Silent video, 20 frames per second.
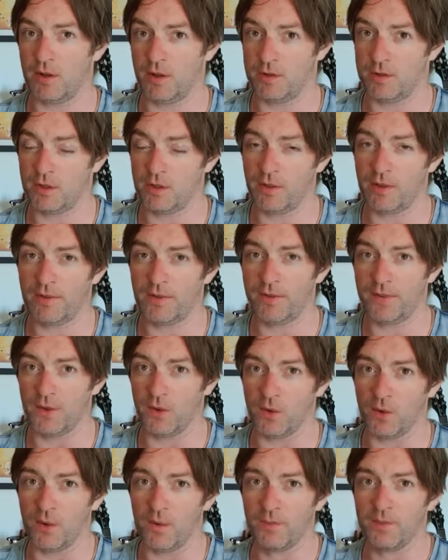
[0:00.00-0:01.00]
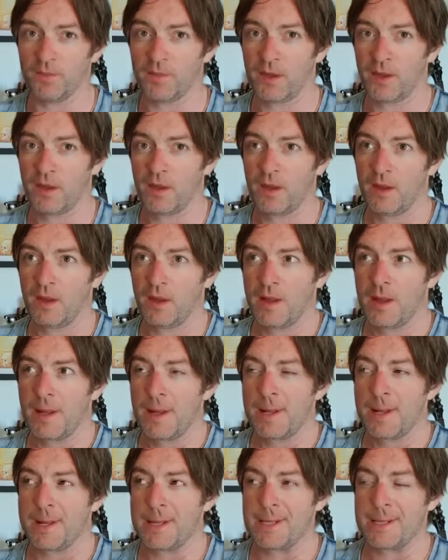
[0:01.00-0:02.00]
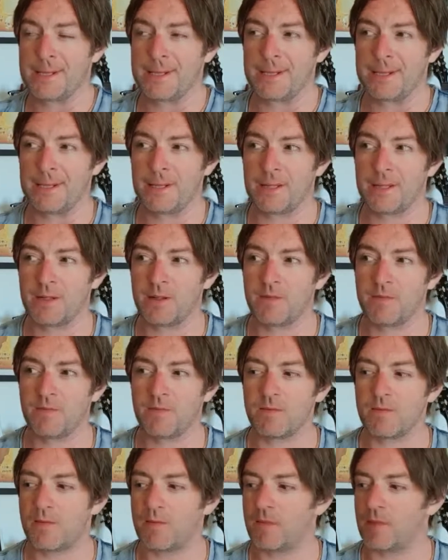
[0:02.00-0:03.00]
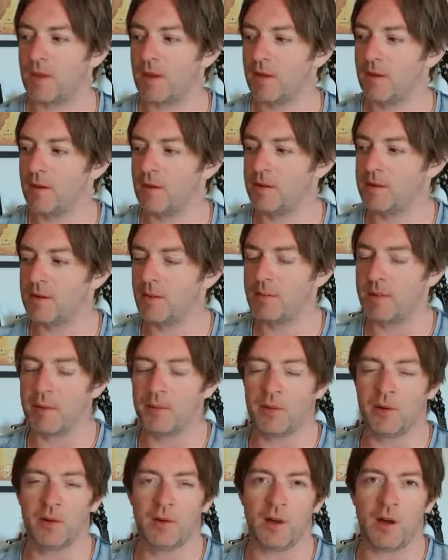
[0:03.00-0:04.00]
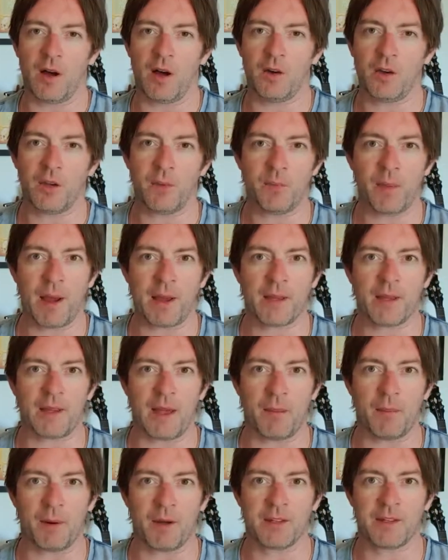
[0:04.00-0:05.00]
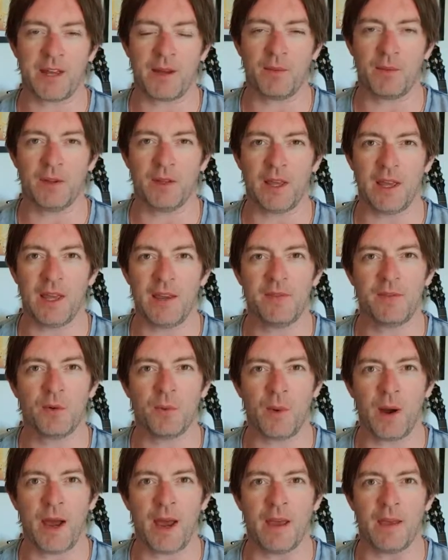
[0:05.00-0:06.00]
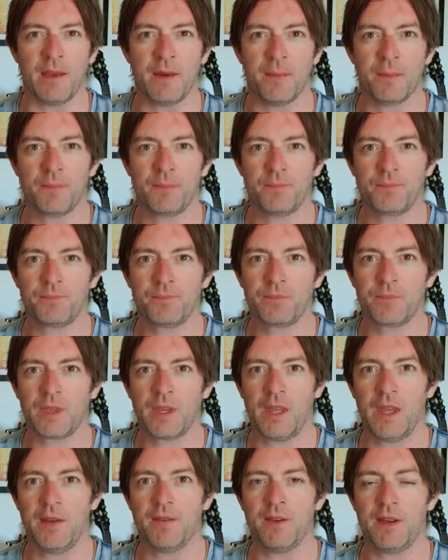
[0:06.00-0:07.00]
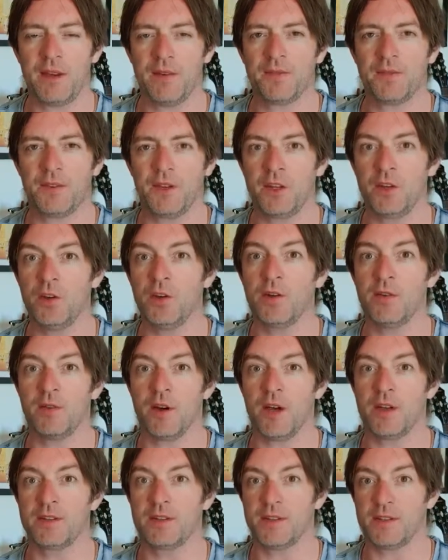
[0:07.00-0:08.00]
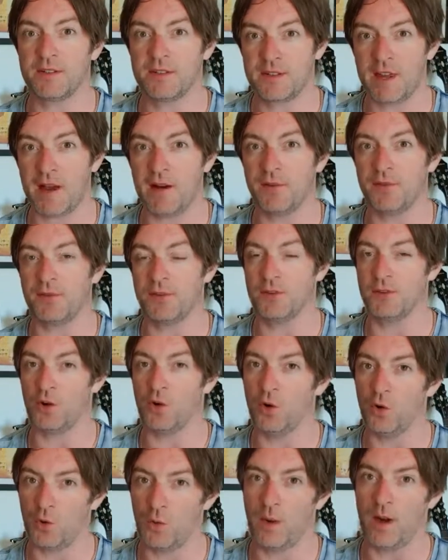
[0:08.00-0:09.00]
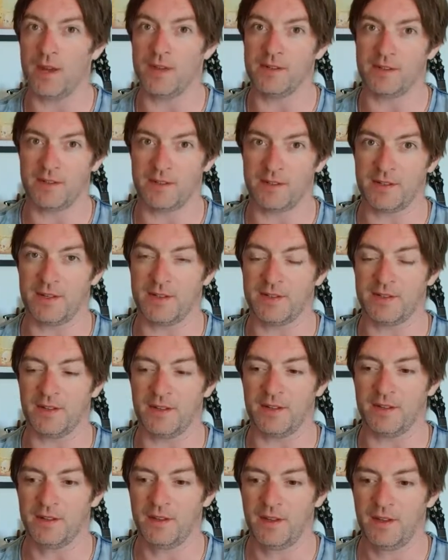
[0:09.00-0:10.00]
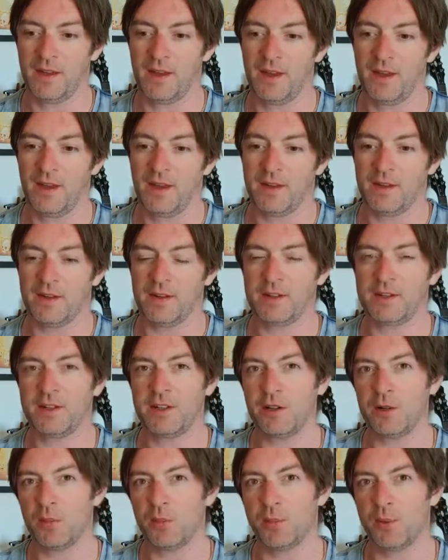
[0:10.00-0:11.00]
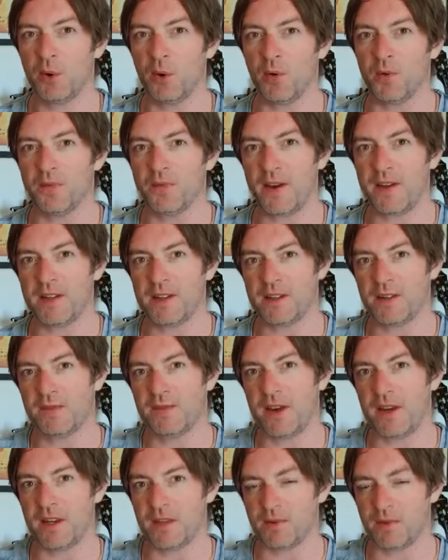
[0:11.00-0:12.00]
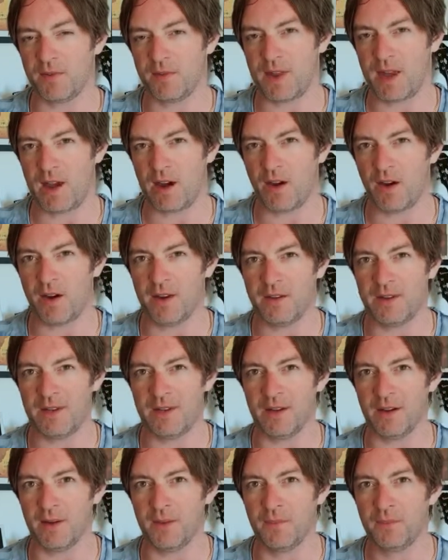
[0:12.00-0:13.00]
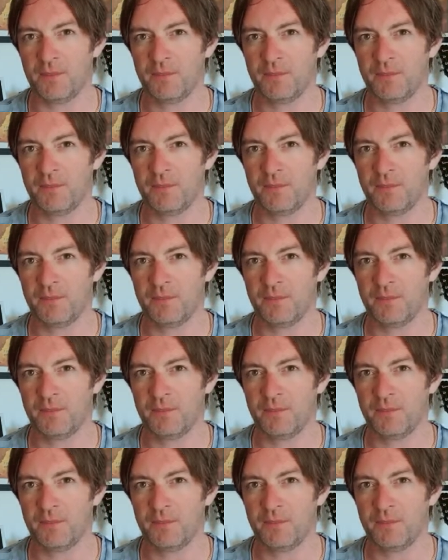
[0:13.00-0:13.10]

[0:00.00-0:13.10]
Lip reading: good thought. And some people argue back at that by saying, well, either way, even if the universe itself has always existed, you're still brought face to face with that idea